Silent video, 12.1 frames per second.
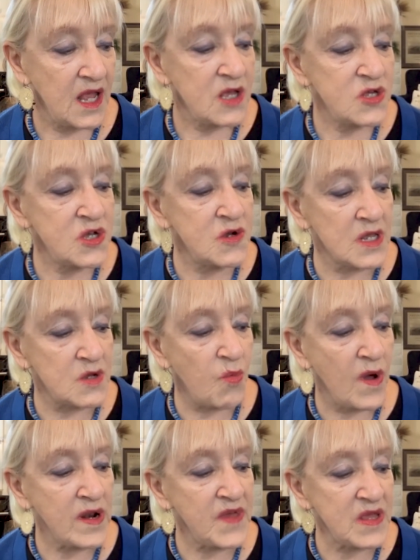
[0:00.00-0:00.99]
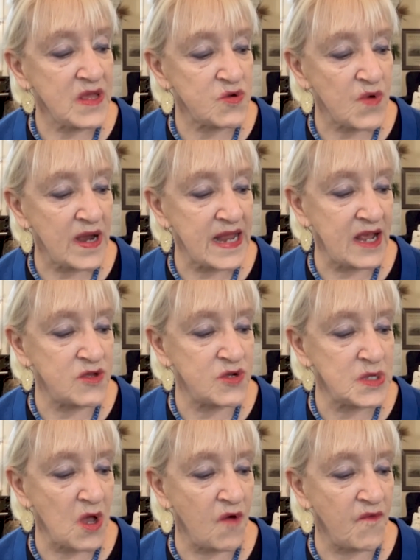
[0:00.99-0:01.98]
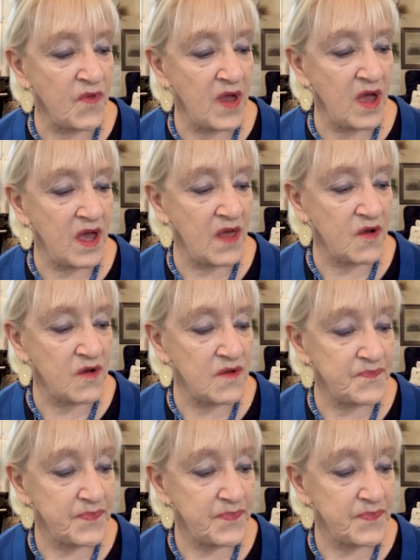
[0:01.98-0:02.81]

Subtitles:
She glued one of the straight edges over the other.